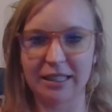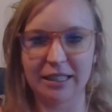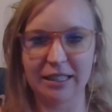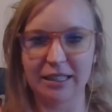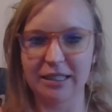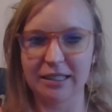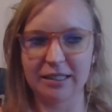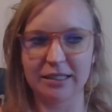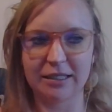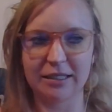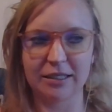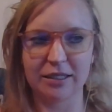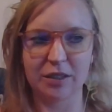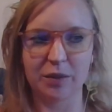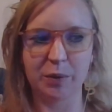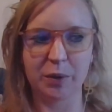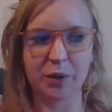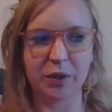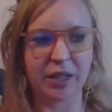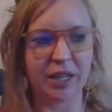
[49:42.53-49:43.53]
in
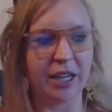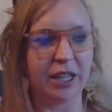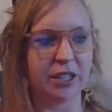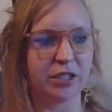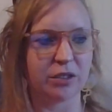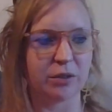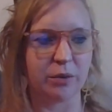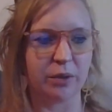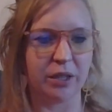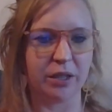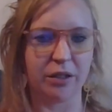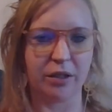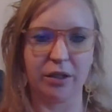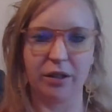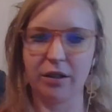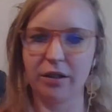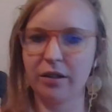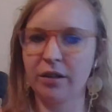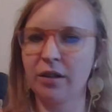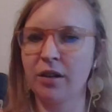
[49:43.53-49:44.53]
communication with
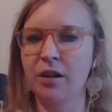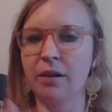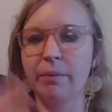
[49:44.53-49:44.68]
her,